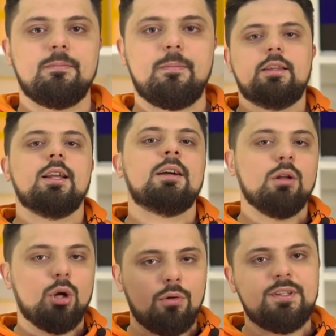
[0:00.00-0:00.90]
The
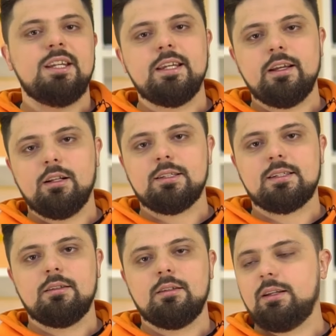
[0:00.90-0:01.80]
level of details
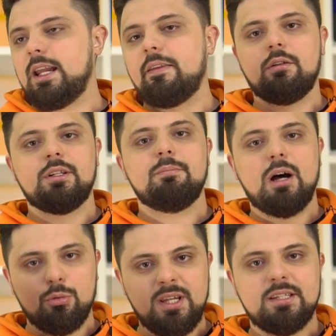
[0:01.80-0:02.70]
gathered
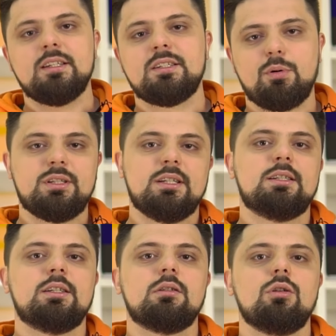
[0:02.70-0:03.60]
about business
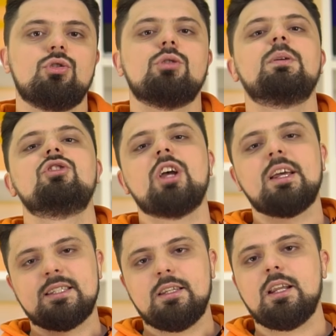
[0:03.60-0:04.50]
processes should be
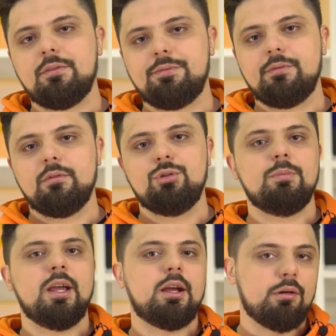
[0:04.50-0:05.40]
just enough to
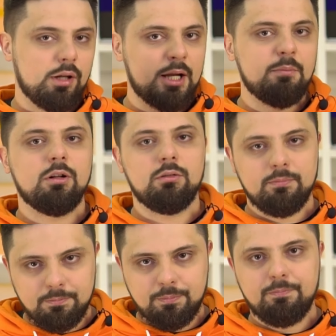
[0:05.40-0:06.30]
make a reliable
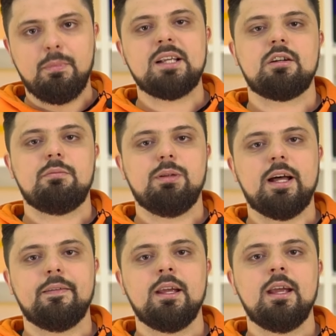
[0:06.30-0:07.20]
master
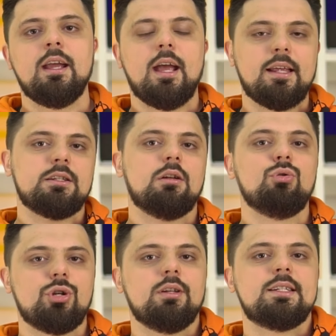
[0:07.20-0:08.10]
plan and
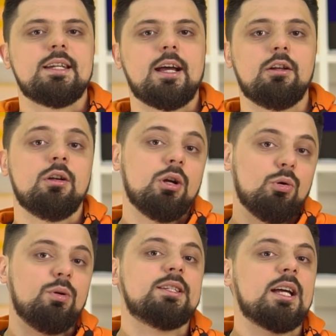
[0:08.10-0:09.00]
solution design
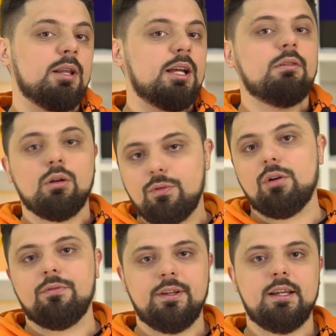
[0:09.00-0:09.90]
with some level of
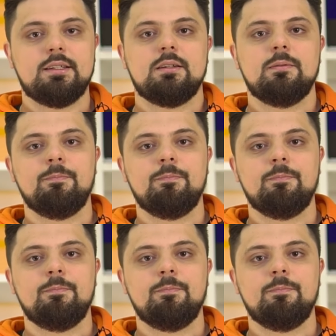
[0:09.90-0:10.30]
confidence.